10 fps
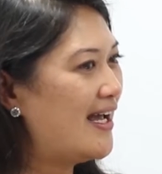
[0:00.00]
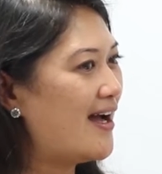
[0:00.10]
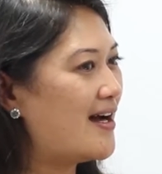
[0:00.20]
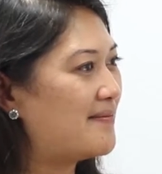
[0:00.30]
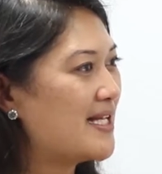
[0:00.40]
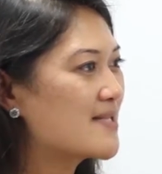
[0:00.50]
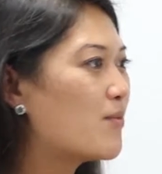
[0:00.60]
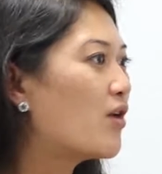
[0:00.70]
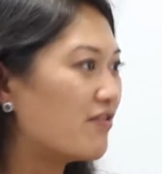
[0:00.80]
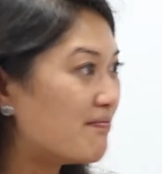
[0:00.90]
That's
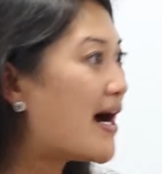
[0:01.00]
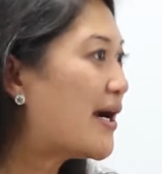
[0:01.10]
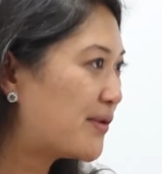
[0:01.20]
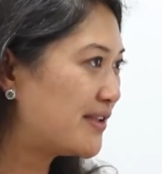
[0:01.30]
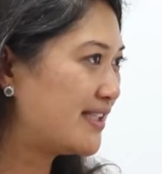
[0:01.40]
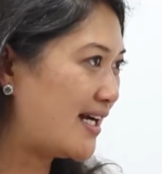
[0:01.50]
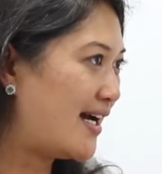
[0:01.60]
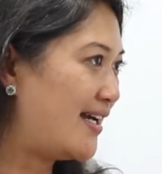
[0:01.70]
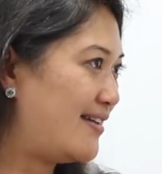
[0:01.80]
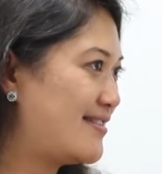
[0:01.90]
more of my world that
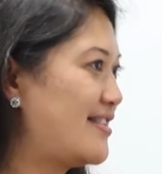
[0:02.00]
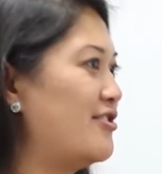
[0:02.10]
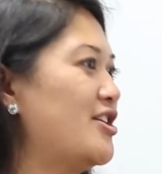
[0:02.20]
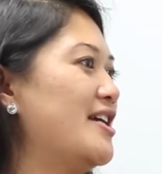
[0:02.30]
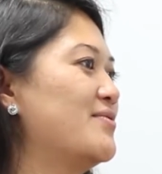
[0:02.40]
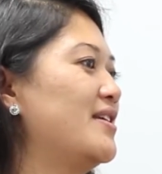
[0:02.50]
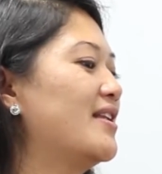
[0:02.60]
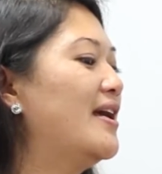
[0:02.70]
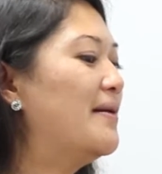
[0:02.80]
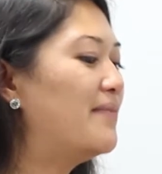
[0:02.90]
I synergize with.
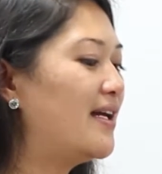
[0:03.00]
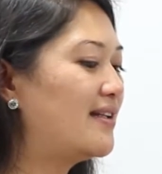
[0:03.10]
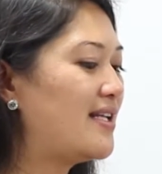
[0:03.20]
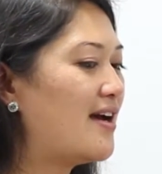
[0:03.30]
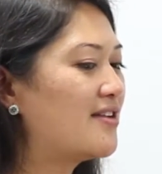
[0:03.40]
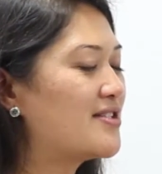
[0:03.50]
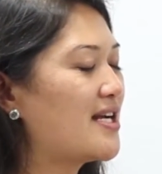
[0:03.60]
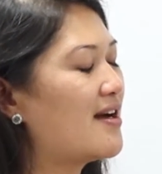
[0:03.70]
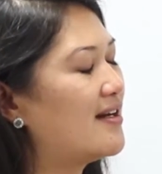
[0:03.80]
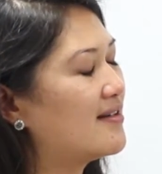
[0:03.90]
But the others
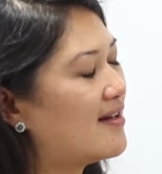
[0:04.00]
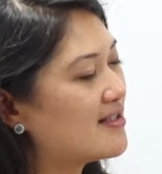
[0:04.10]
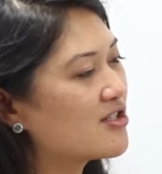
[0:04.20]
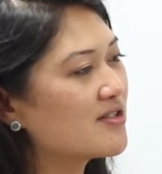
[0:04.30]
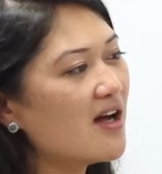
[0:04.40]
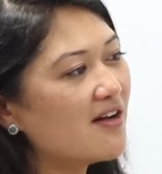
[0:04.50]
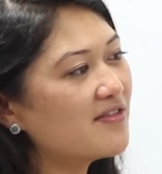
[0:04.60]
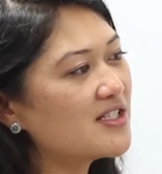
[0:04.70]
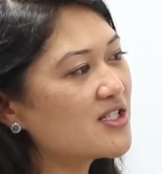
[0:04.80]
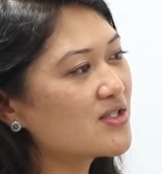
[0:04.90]
that got turned off,
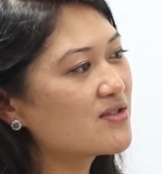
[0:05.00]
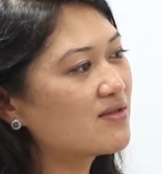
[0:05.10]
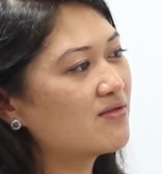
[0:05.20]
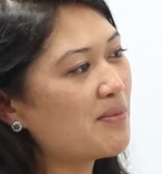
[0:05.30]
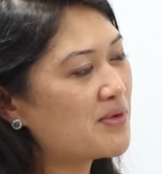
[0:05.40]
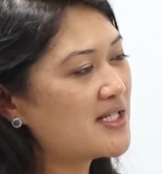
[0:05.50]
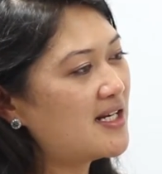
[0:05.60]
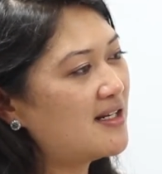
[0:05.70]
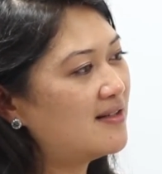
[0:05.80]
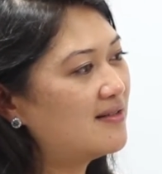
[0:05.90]
it just
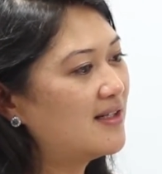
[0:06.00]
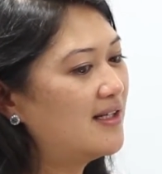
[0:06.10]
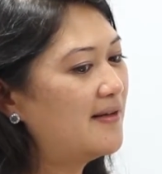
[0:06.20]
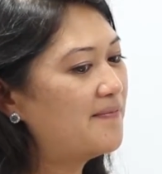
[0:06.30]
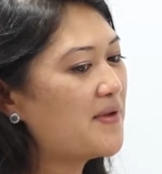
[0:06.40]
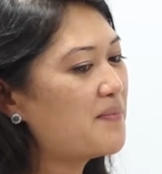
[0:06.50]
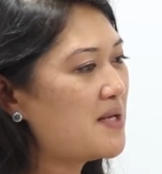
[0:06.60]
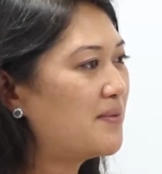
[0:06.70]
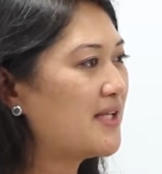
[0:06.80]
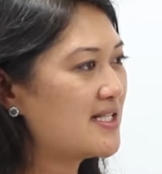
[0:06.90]
represented the
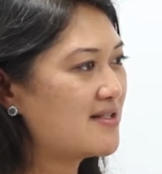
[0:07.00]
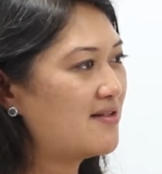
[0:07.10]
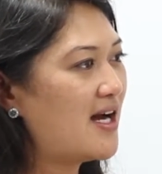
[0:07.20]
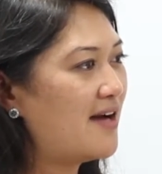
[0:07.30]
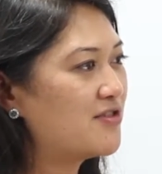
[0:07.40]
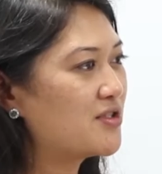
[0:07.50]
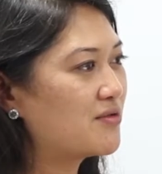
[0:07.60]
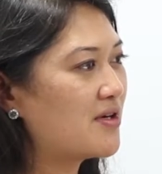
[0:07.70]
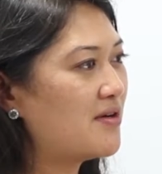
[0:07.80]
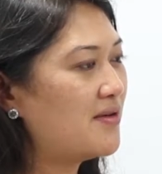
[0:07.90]
people that still have to
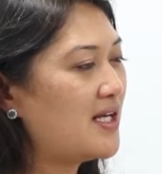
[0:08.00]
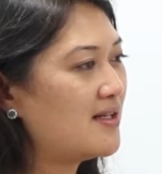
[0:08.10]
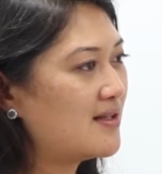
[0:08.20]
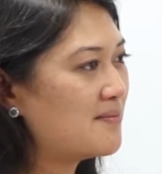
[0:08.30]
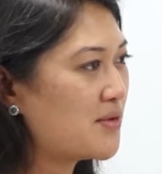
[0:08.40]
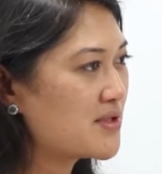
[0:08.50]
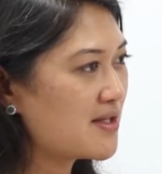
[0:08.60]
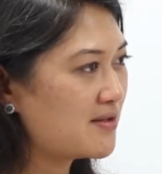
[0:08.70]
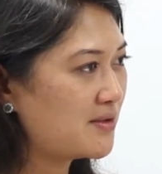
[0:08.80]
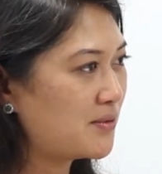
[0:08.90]
grow in the
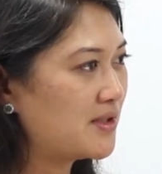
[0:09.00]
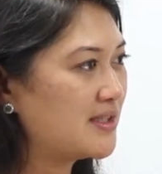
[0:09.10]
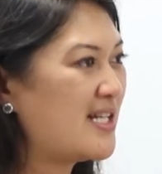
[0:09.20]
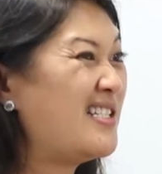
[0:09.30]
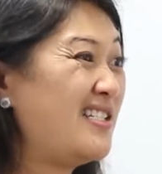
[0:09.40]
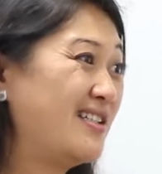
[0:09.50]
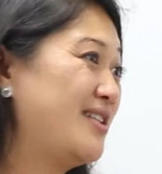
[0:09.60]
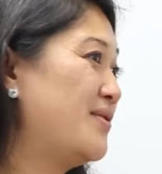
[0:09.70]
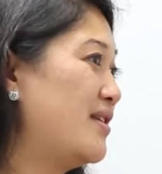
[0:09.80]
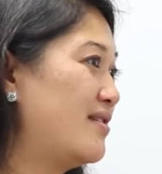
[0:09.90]
motorcycling world and
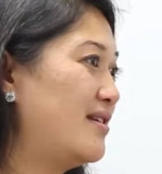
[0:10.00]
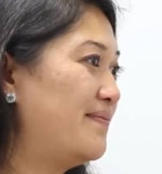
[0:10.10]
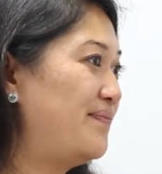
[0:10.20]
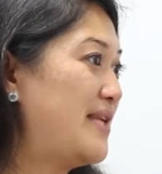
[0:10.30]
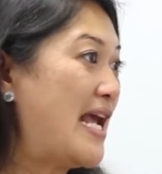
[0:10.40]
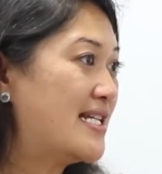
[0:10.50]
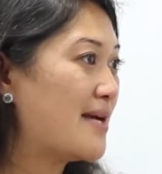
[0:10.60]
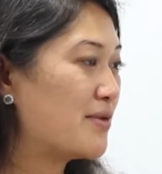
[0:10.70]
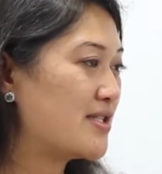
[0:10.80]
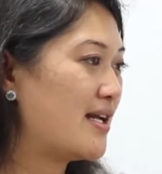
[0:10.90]
dealing with
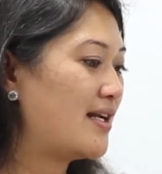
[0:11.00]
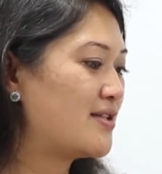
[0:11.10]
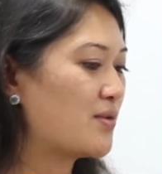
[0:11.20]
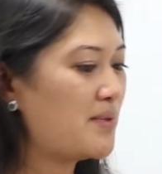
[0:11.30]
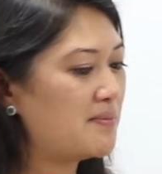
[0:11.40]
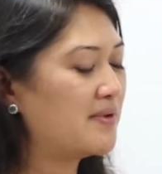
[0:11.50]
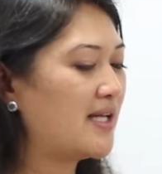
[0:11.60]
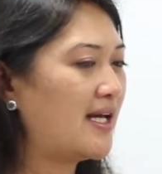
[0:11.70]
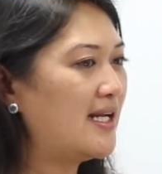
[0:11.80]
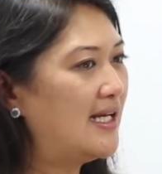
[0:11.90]
A-type personalities, or people
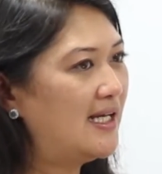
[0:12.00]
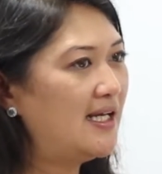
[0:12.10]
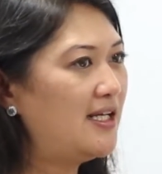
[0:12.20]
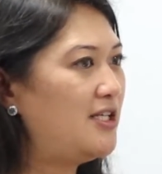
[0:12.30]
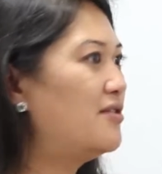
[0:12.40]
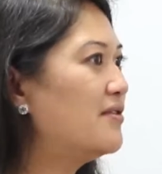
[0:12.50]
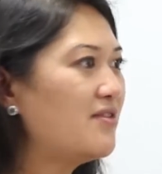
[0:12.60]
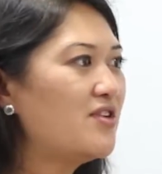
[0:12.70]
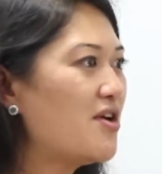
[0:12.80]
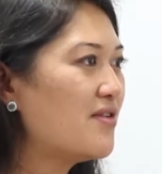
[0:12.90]
that you don't
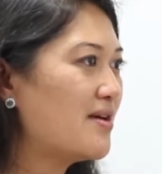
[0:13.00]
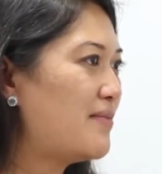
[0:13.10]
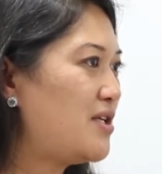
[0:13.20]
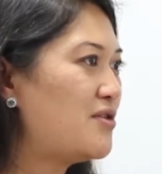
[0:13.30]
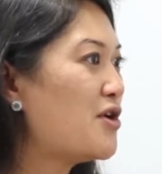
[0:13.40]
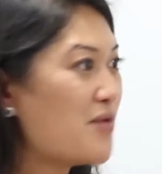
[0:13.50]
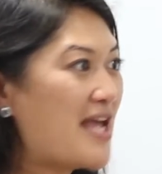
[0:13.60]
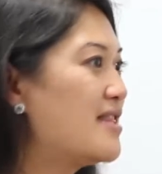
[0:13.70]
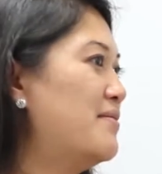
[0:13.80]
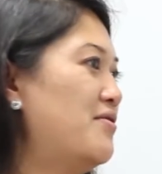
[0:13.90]
even them, but you
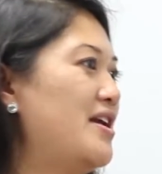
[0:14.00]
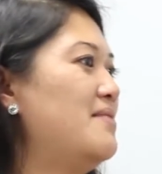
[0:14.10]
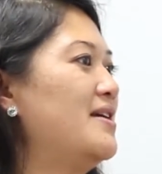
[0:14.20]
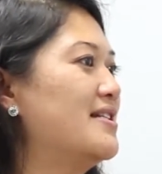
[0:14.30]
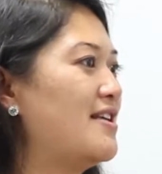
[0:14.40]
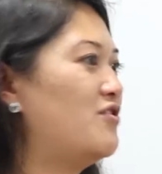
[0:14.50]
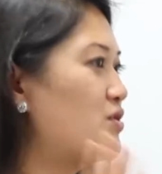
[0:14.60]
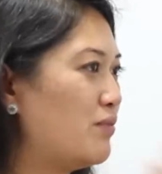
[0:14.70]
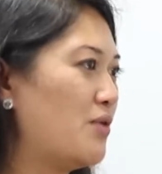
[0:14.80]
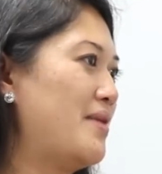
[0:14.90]
hate them already because they've
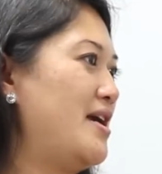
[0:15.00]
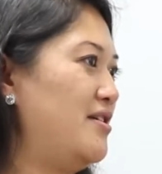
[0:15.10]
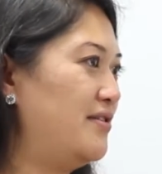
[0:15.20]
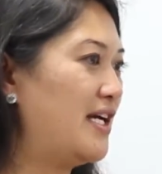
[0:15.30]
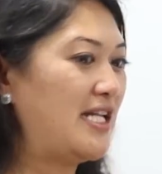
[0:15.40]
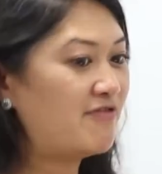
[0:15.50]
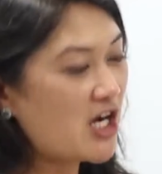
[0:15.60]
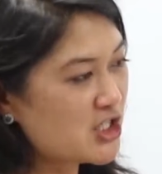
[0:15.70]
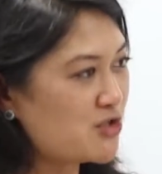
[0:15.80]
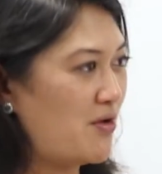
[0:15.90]
just blown by you and they've cut you